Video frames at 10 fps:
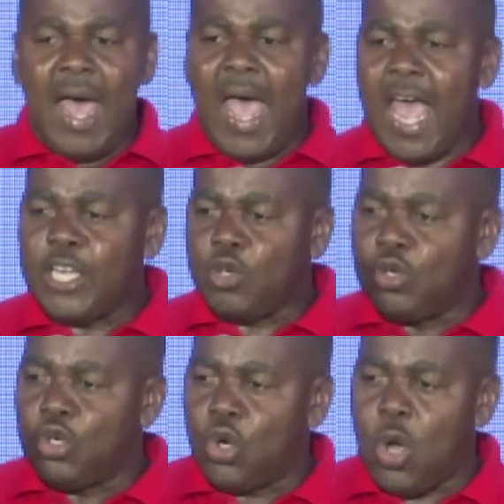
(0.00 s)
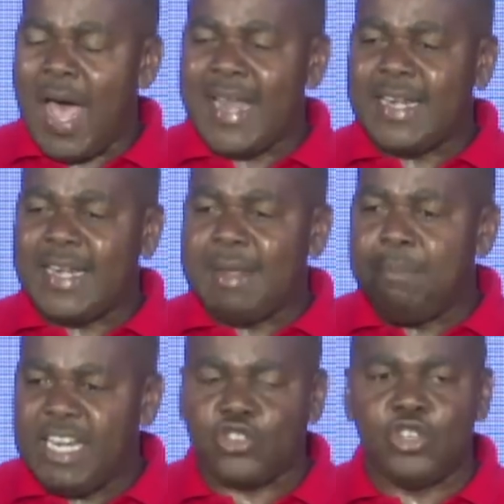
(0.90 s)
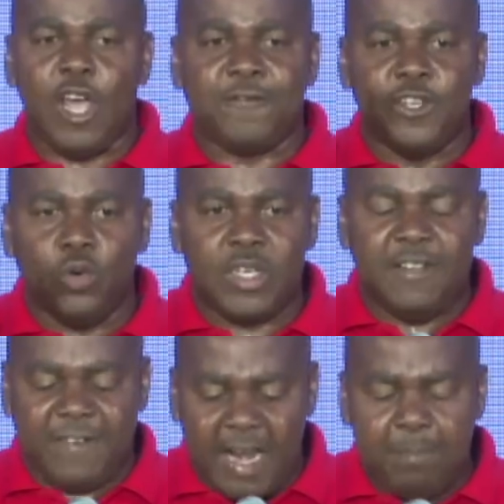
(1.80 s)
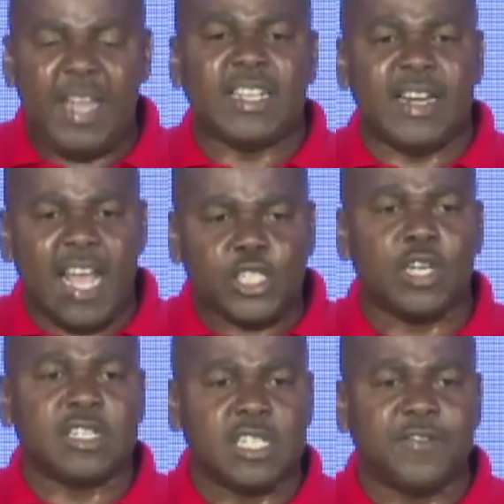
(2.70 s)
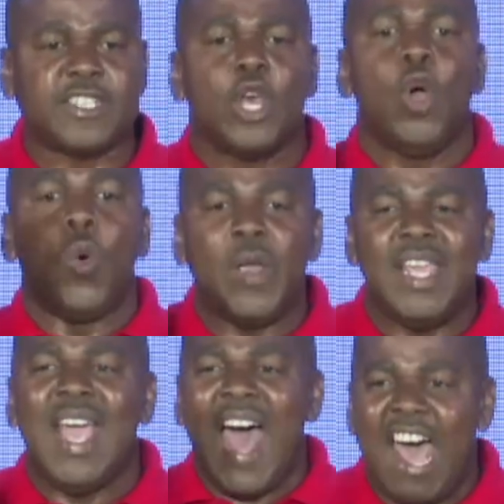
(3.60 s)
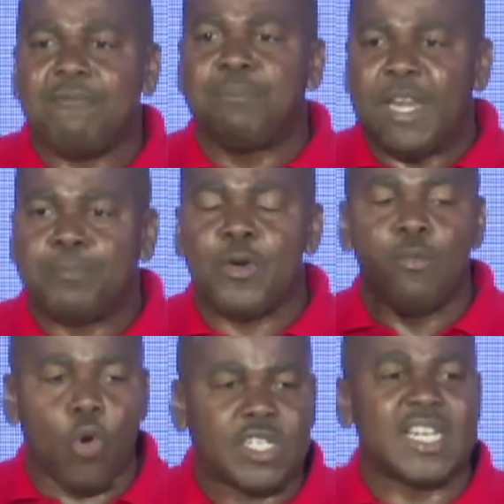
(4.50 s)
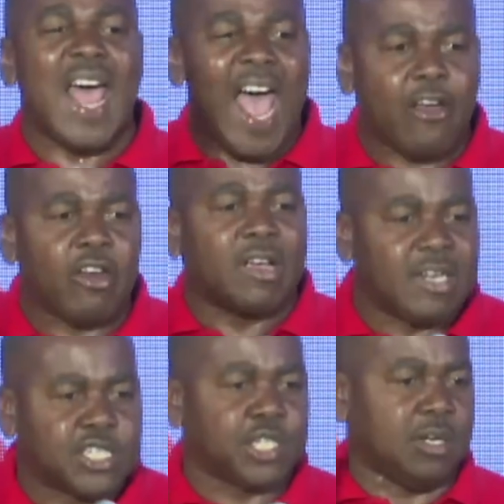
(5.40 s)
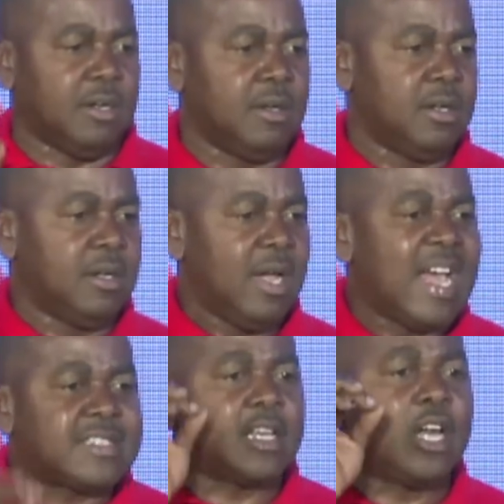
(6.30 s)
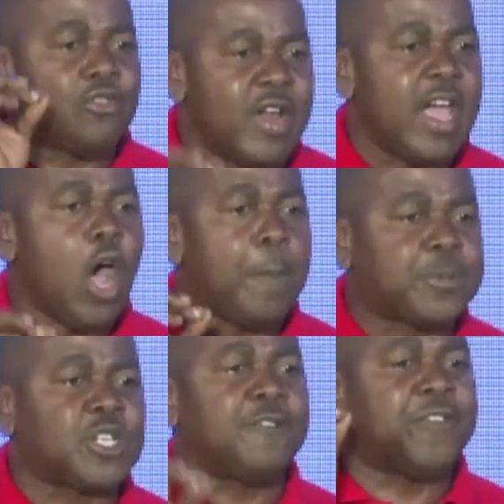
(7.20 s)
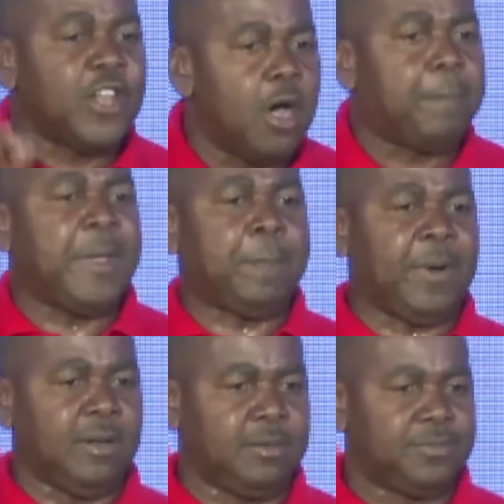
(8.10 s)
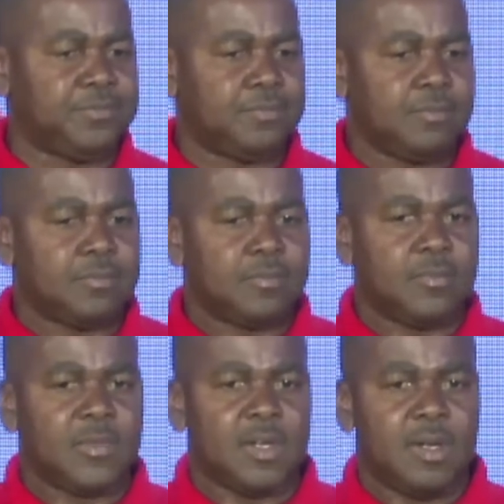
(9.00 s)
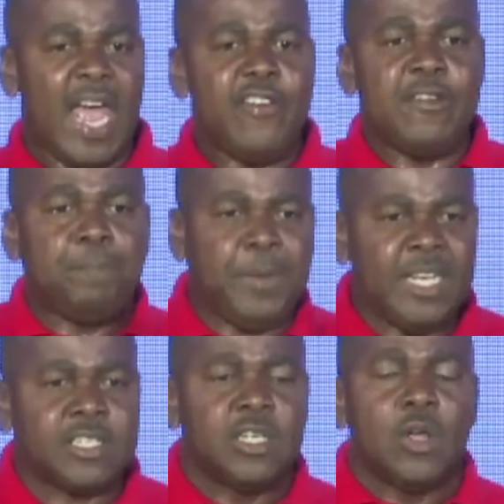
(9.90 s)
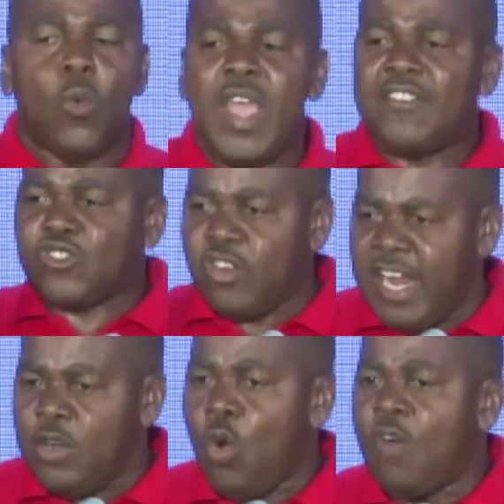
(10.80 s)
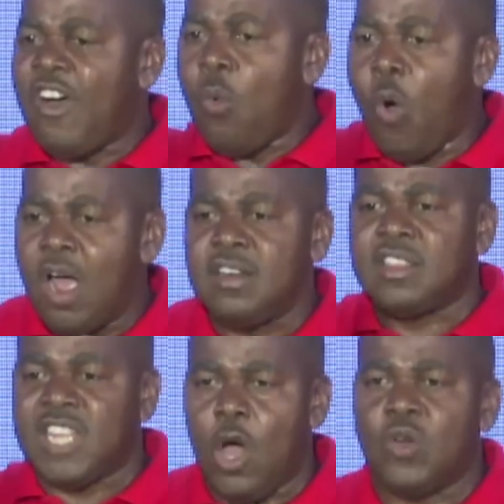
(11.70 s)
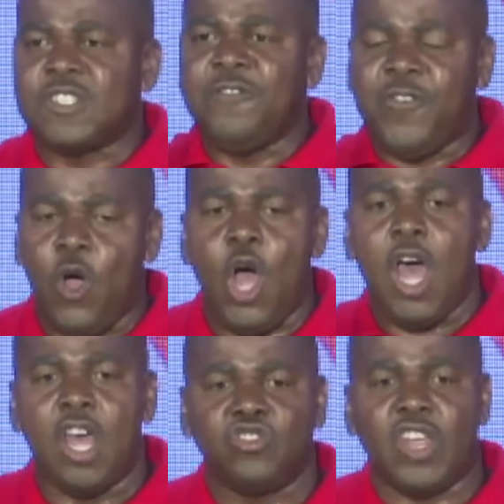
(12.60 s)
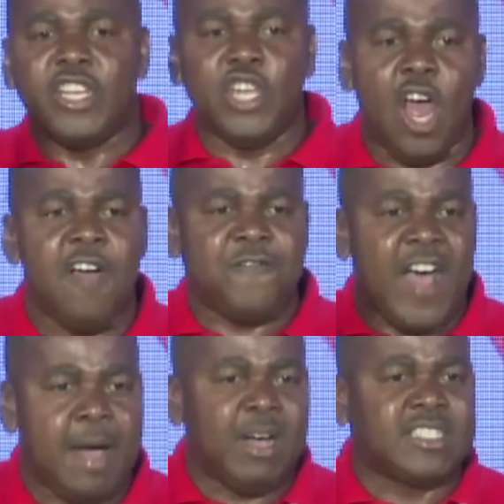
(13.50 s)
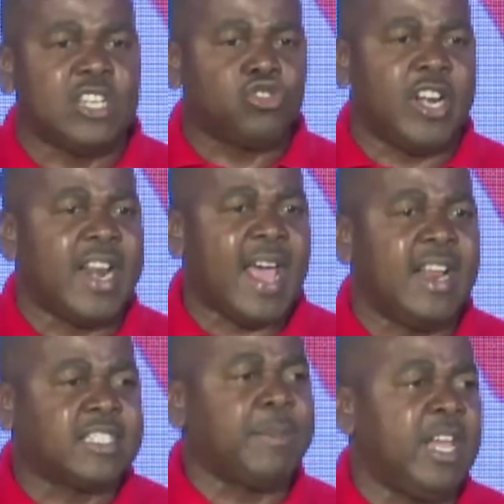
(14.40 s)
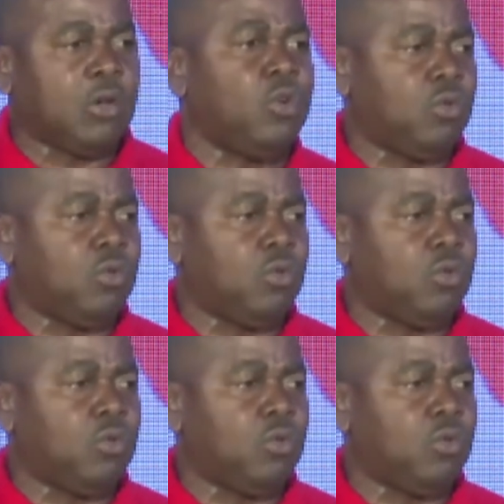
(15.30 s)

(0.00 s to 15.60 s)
And you know, at the Ministry of Youth Development and National Service, we have been promoting agriculture as a career option for young people. I repeat, we have trained over 1,400 young farmers in Trinidad and Tobago.